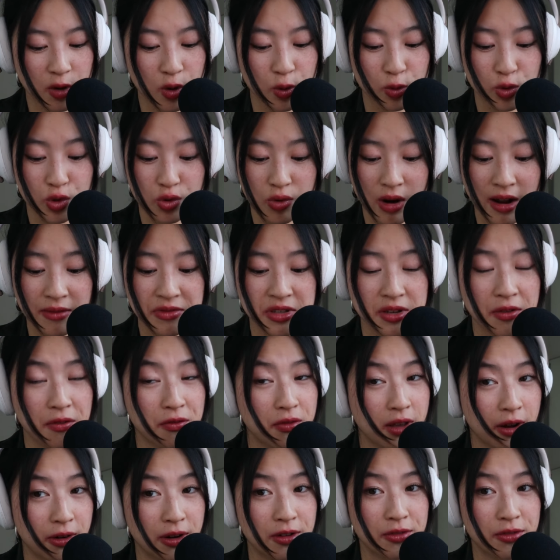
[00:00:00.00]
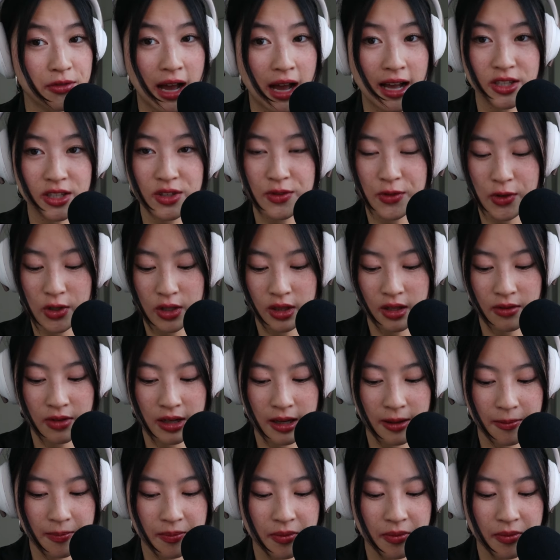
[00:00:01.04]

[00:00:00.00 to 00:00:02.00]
who drives very fast for a living.